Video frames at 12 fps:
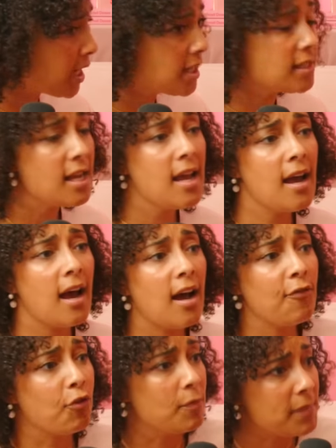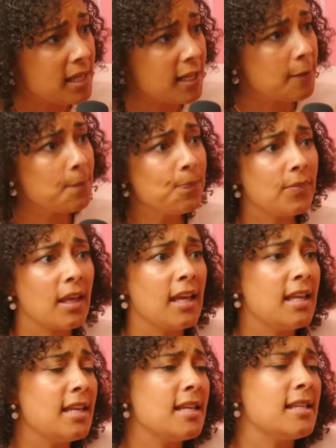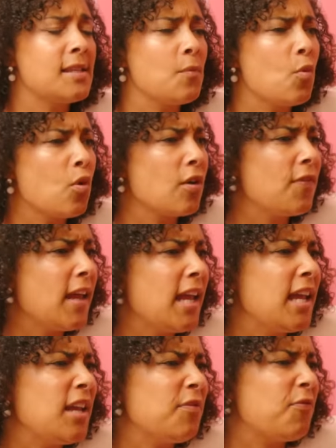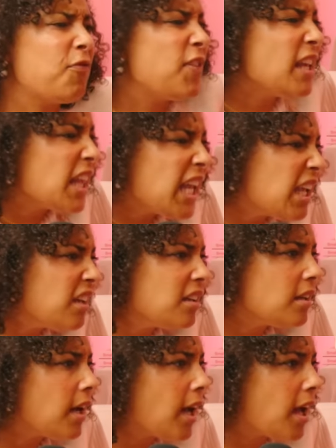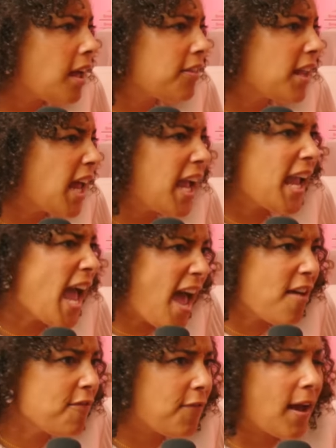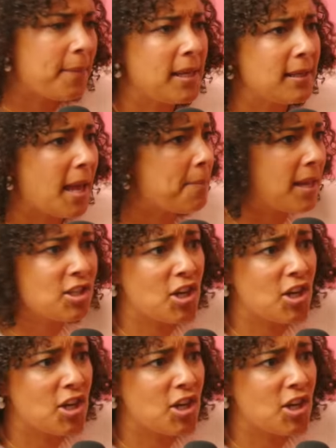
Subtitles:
is. For me, it is more of a feeling that I have. I mean, that may